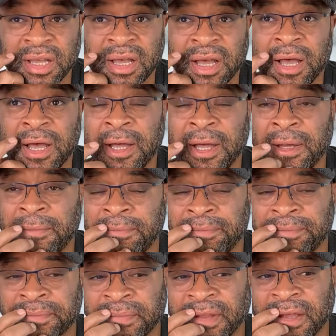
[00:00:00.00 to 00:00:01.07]

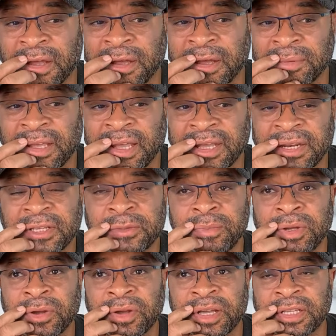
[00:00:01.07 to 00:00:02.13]
can
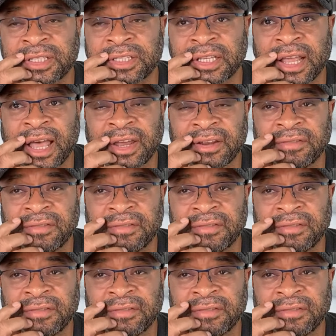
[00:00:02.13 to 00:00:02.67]
experience a lot